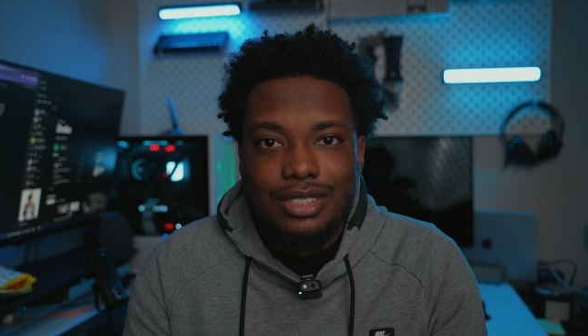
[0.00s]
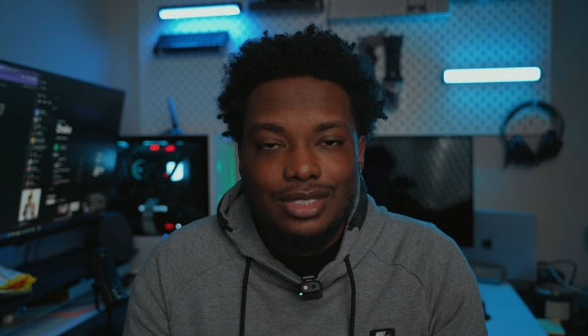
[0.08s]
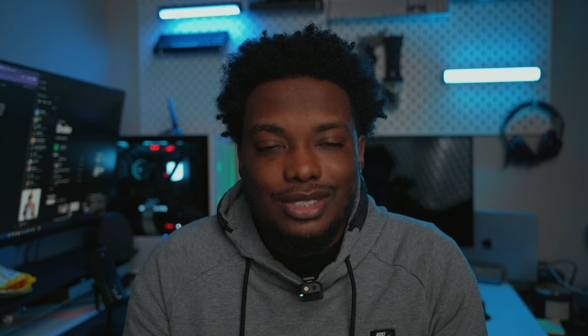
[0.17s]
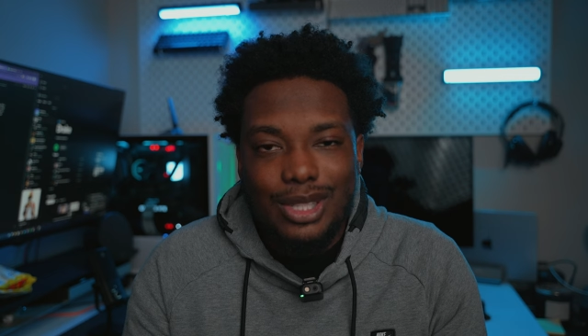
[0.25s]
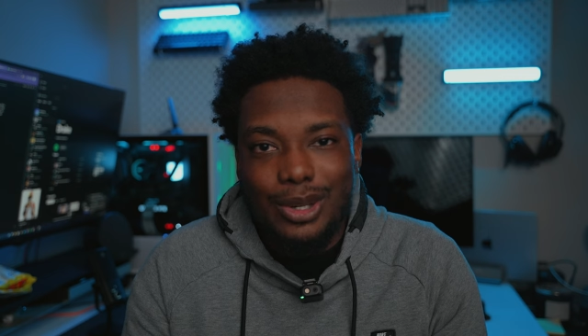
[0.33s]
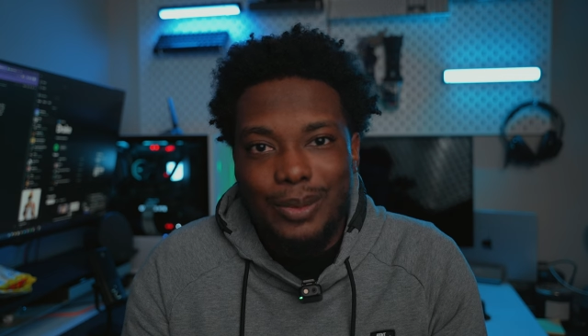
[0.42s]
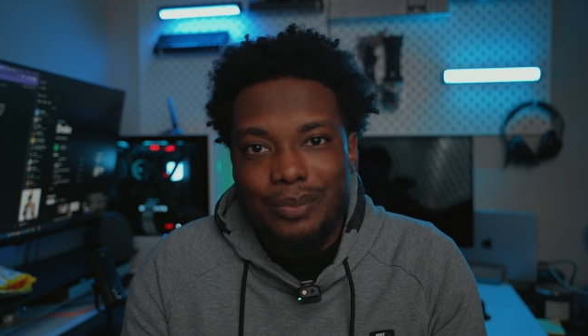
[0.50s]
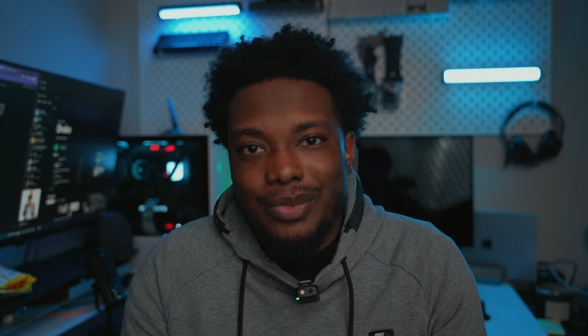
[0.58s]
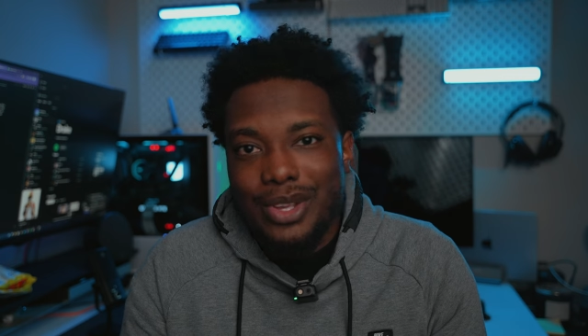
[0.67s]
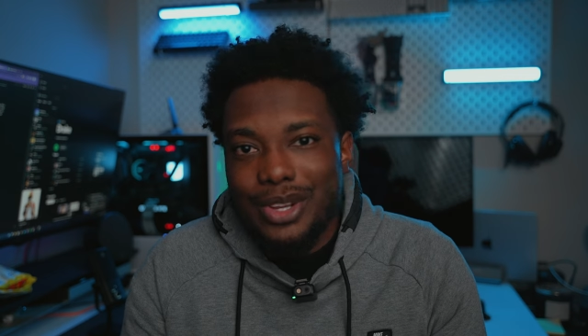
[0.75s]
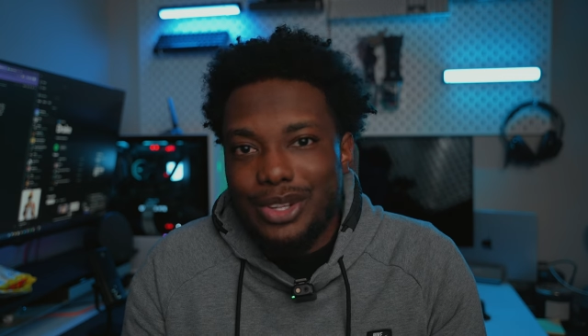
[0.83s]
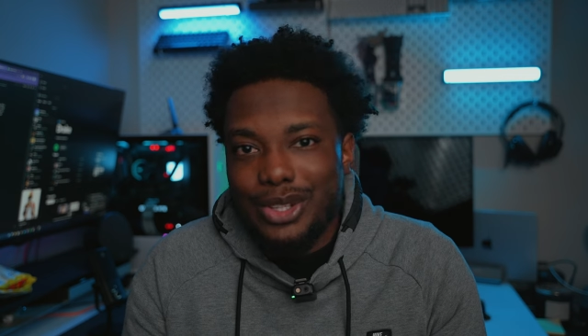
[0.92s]
So
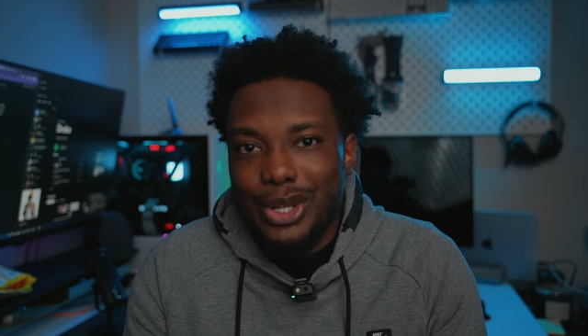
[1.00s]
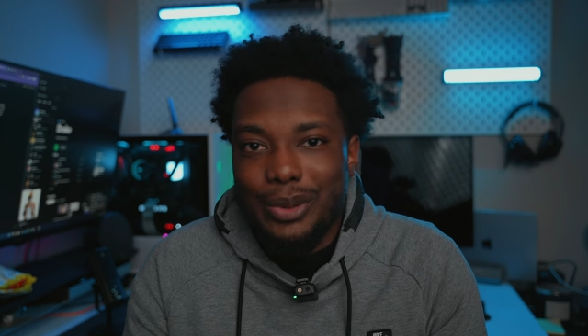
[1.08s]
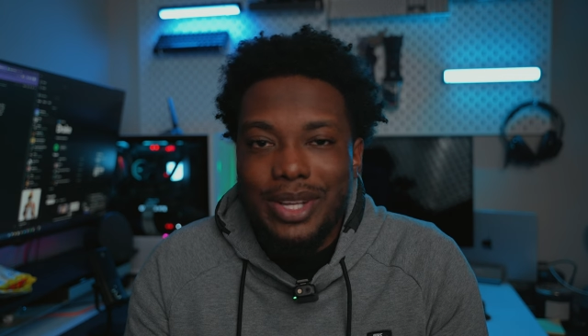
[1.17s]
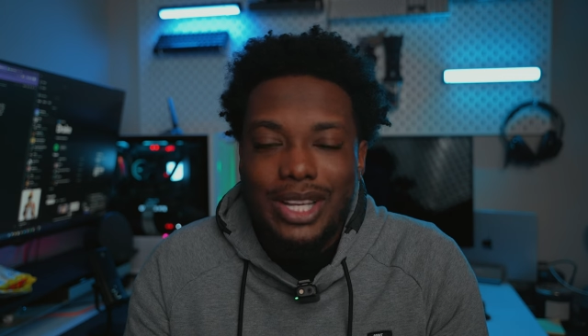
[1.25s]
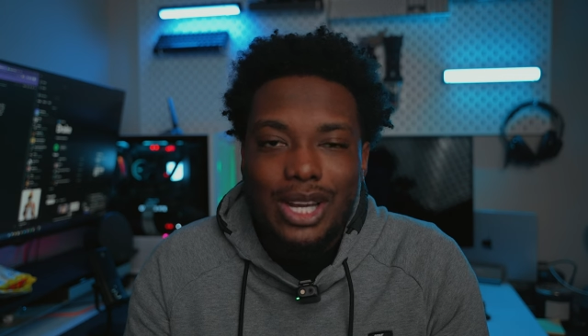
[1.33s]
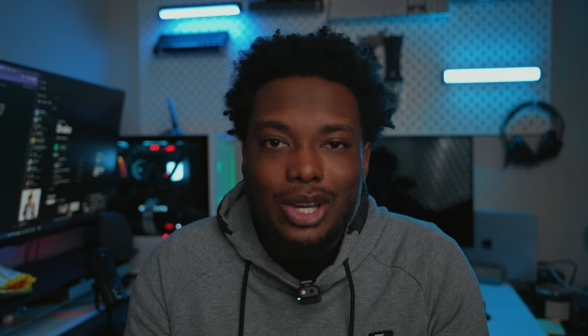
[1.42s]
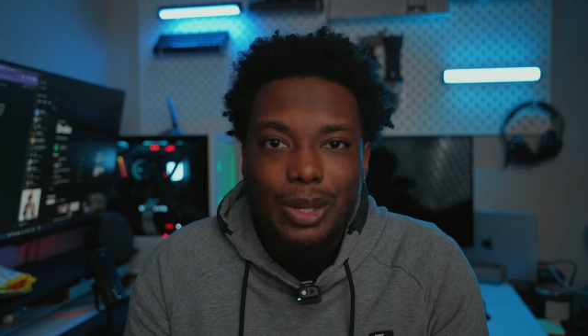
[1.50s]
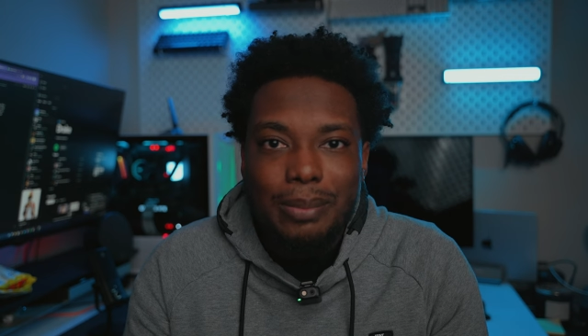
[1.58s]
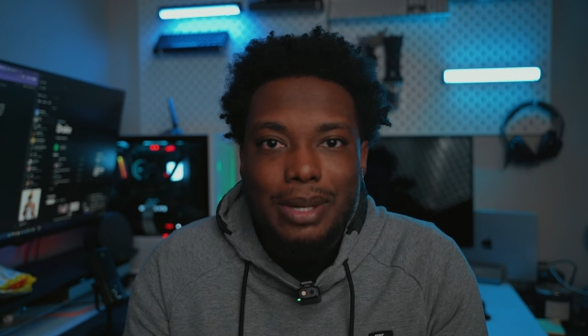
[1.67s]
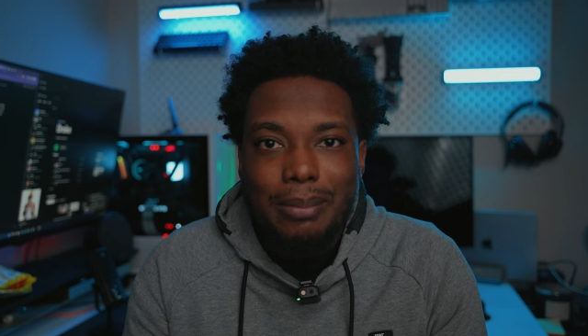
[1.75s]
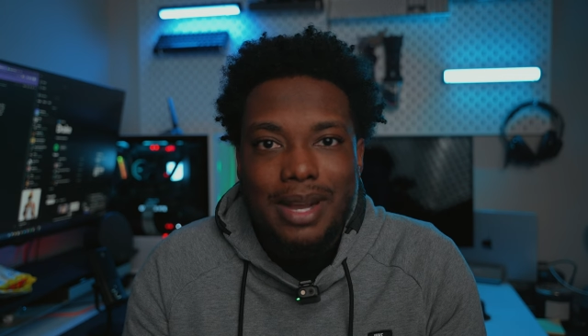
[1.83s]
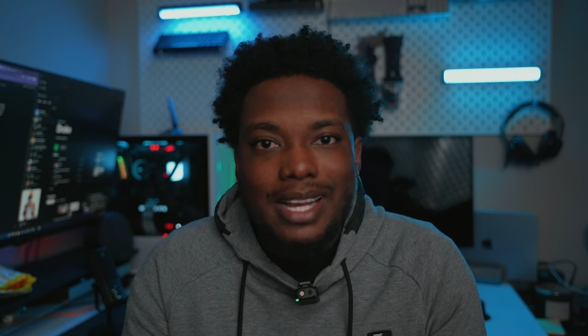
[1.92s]
don't get caught up
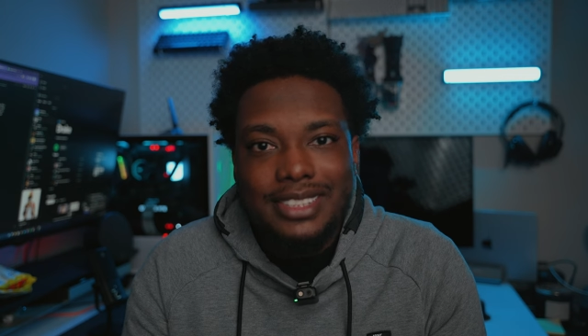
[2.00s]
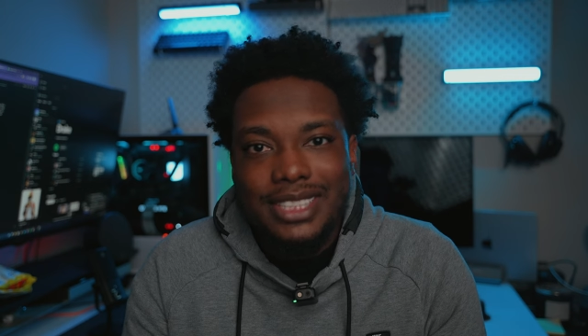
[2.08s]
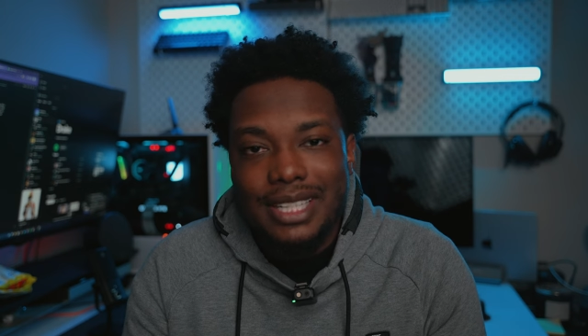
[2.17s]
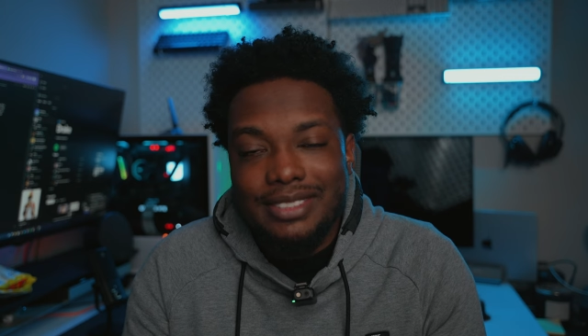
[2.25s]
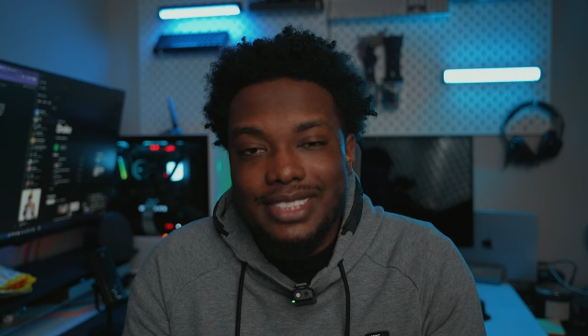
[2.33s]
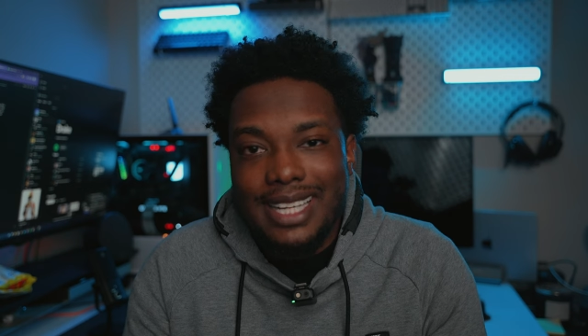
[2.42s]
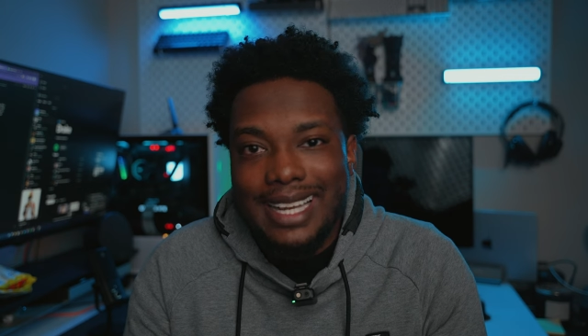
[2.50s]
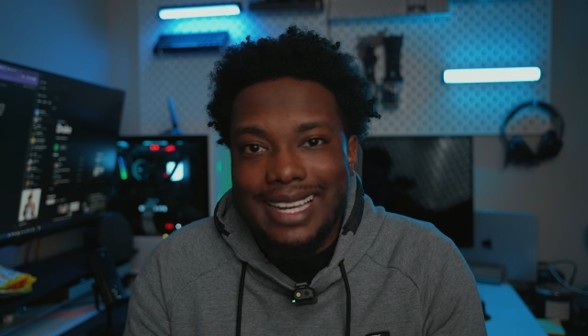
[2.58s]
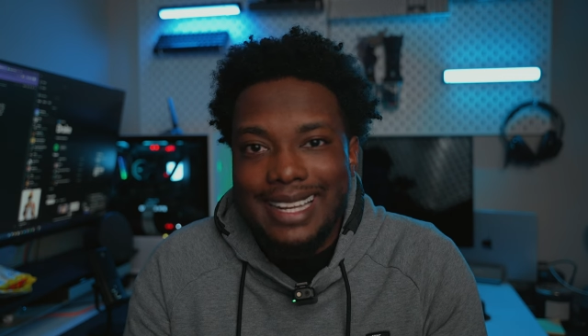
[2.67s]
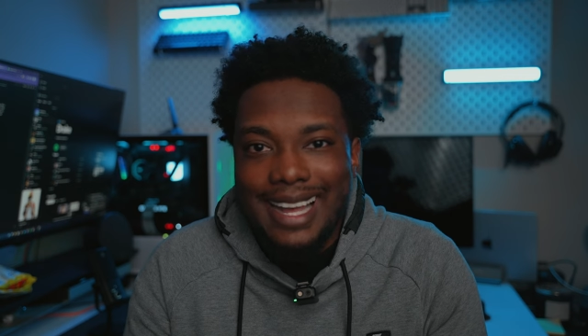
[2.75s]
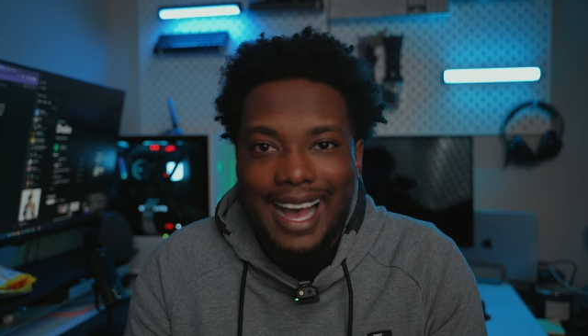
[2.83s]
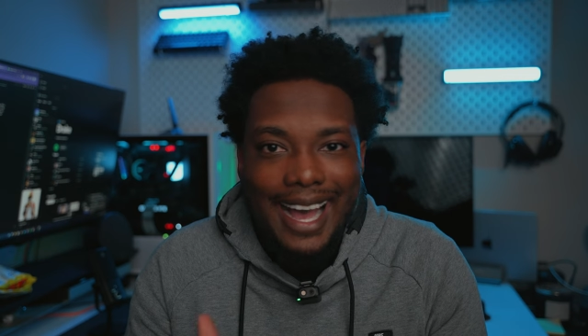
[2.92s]
in the mindset of saying,
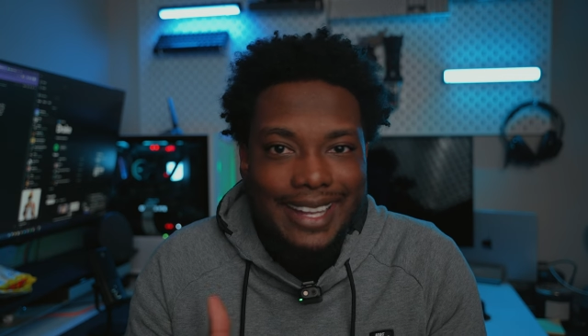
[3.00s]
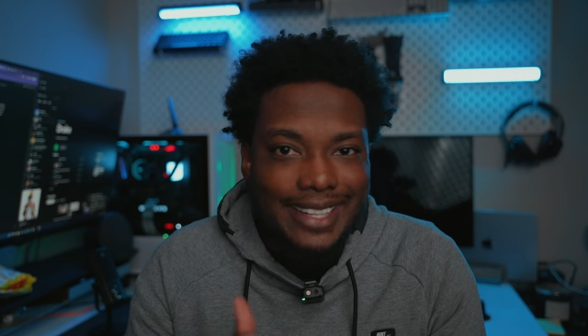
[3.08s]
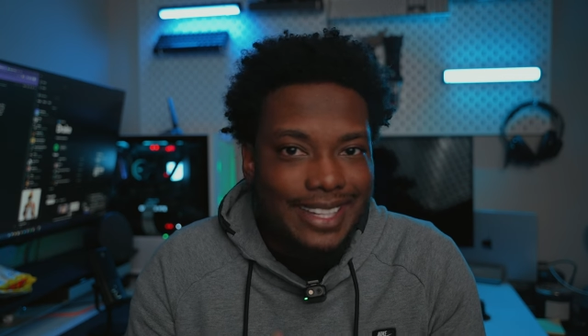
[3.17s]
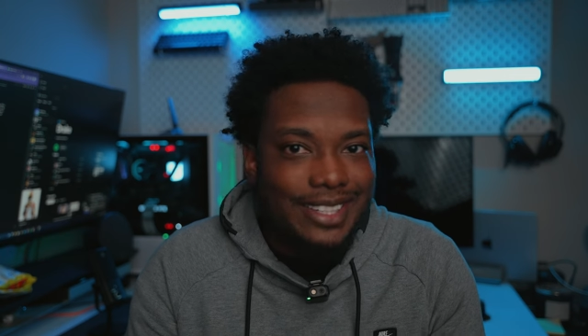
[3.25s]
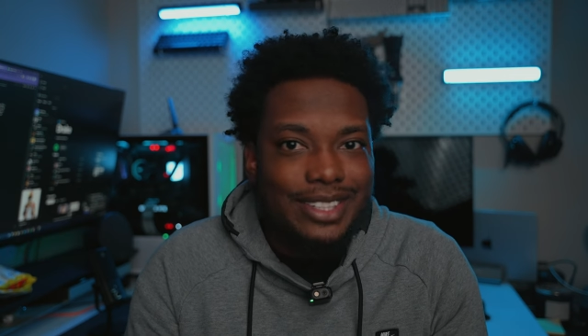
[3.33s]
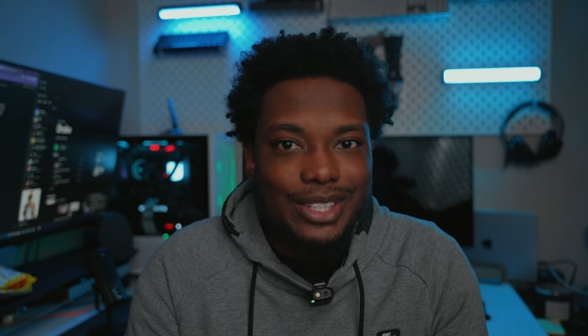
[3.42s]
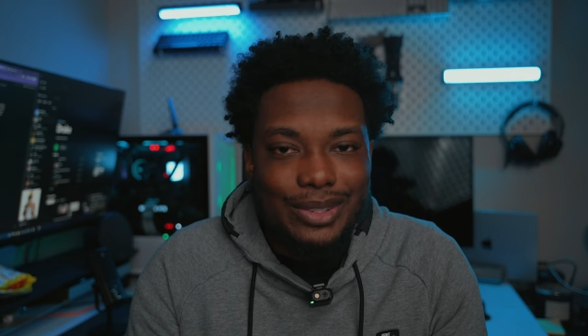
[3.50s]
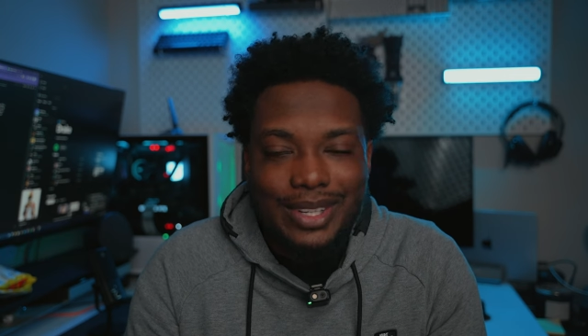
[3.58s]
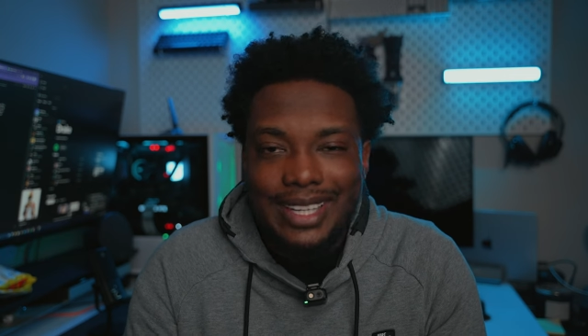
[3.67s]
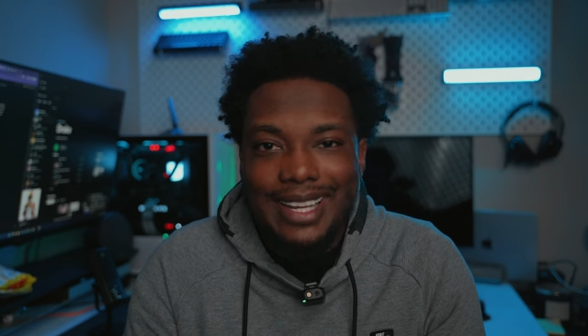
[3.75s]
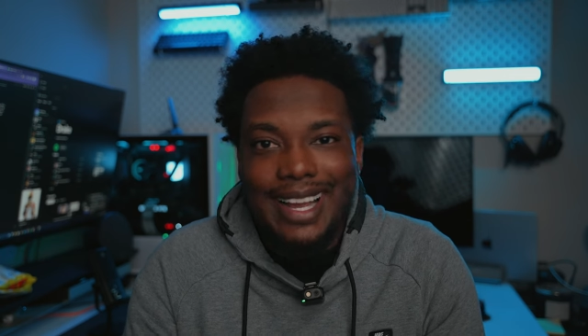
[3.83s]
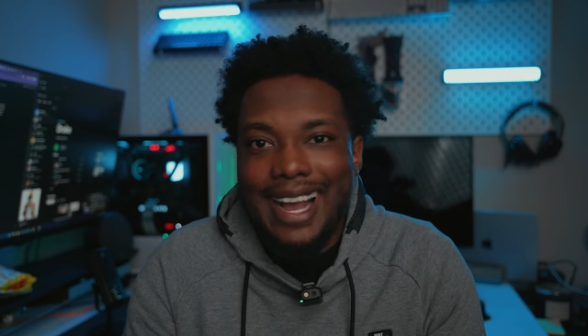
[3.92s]
I need a
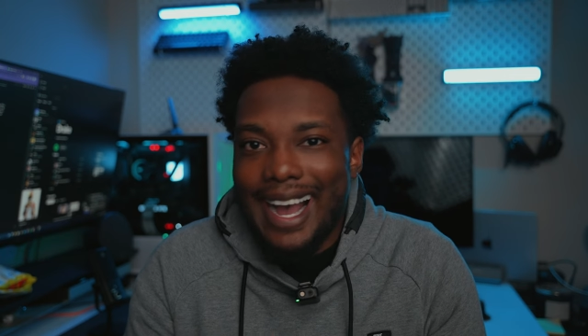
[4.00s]
degree.